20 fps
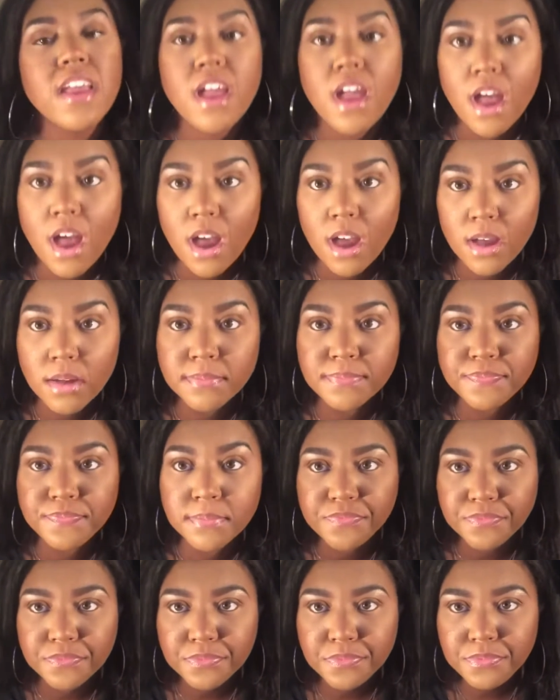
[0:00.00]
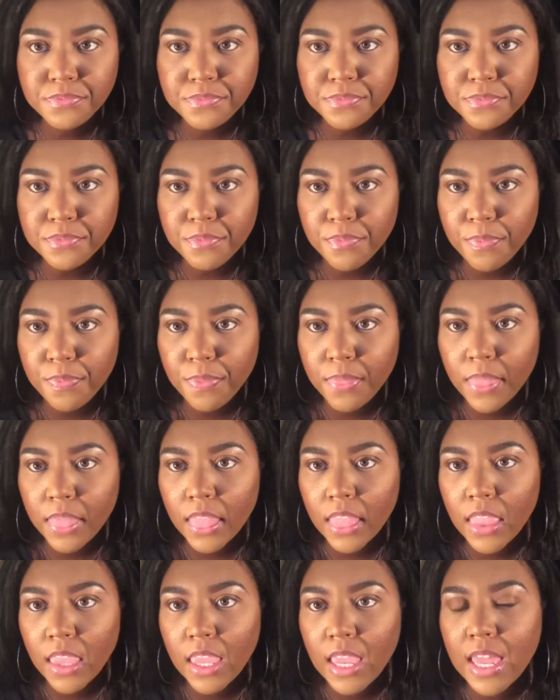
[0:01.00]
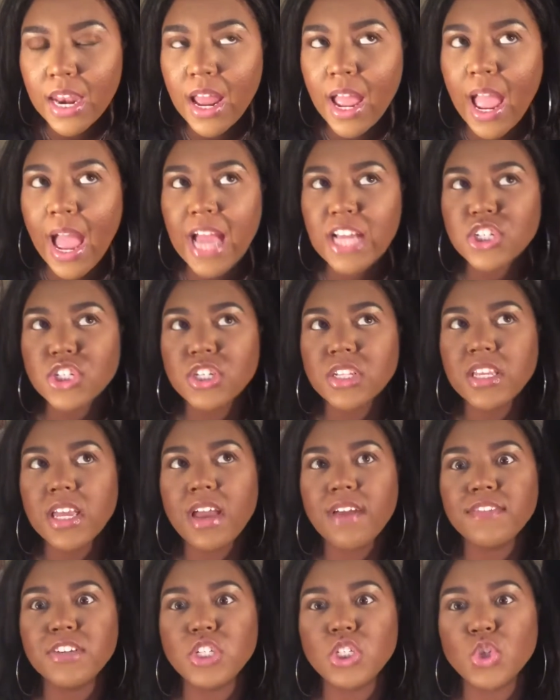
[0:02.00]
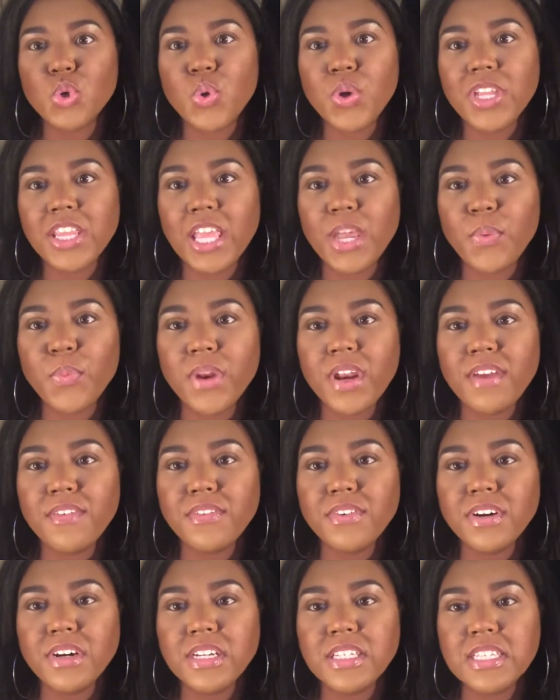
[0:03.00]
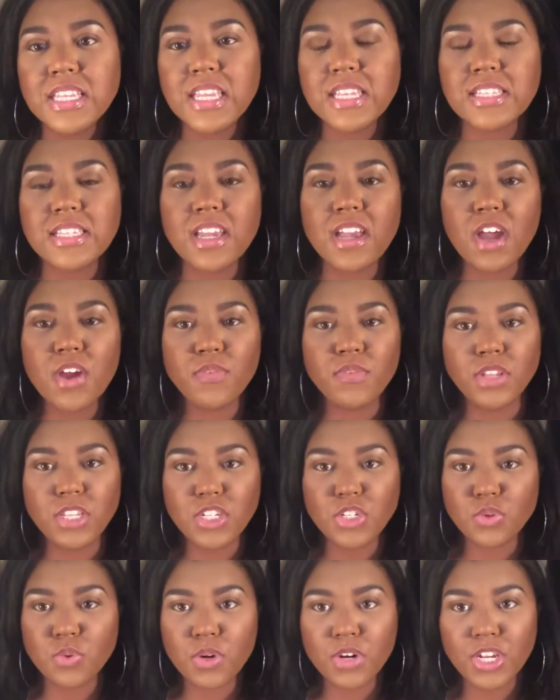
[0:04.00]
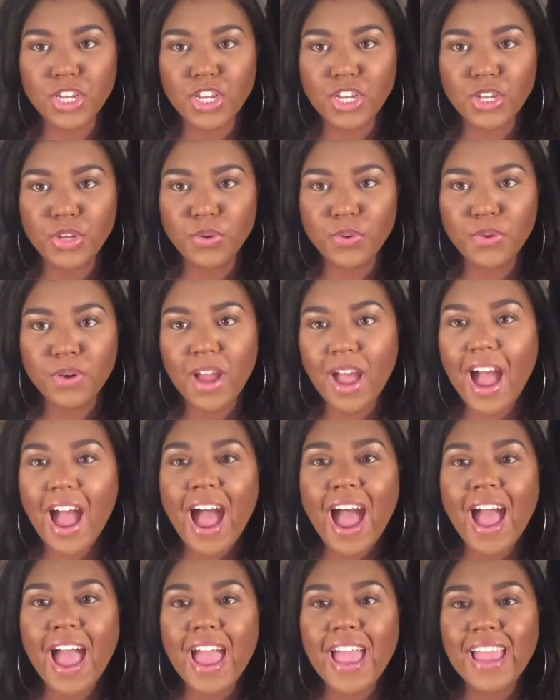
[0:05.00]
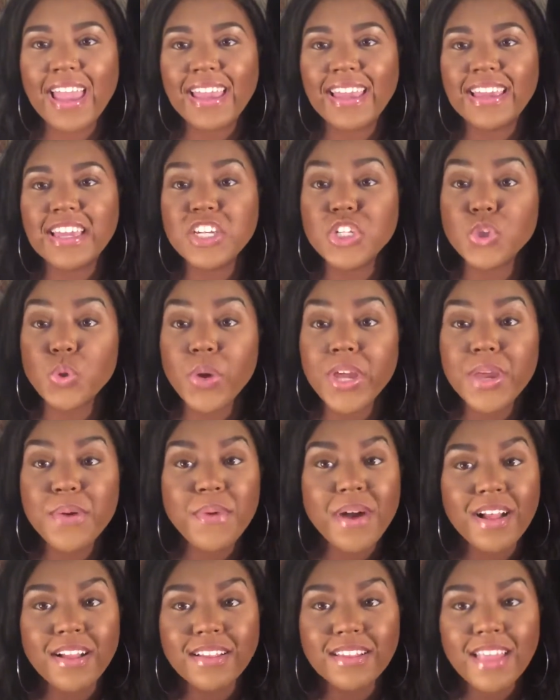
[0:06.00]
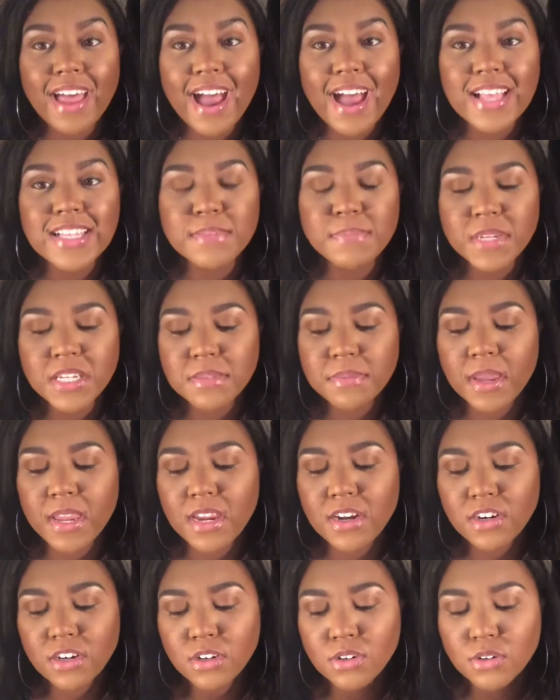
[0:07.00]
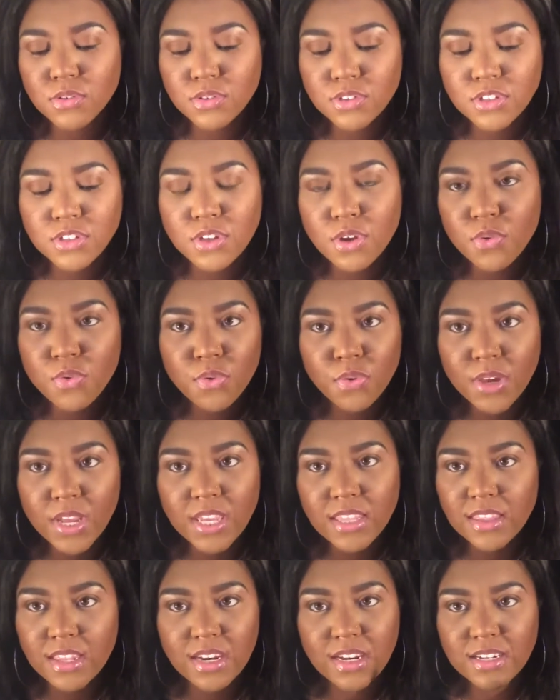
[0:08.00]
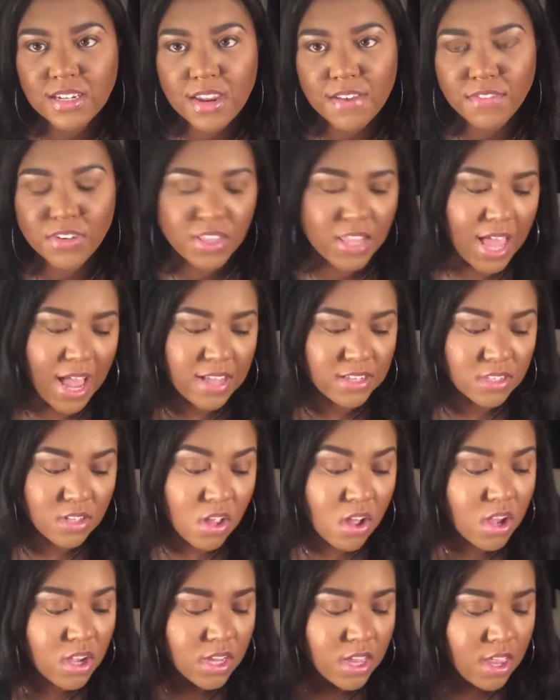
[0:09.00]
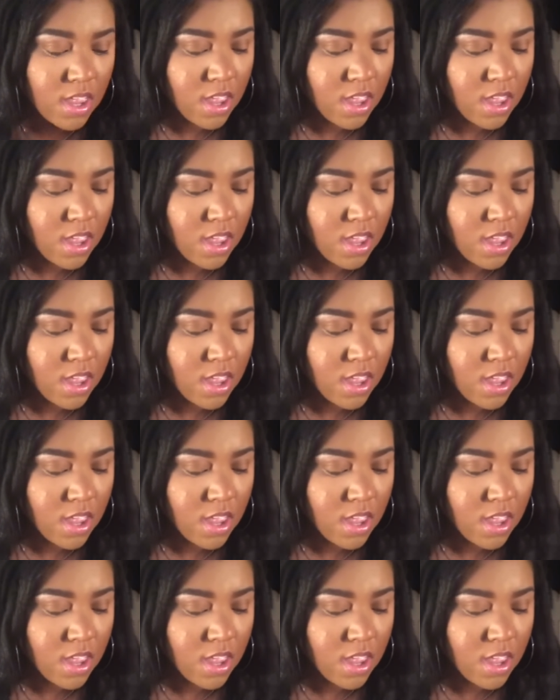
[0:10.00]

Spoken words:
And I actually have enjoyed, like, whenever it gets cut really short and cute, I enjoy it while it lasts because my hair grows so quick that it never lasts long.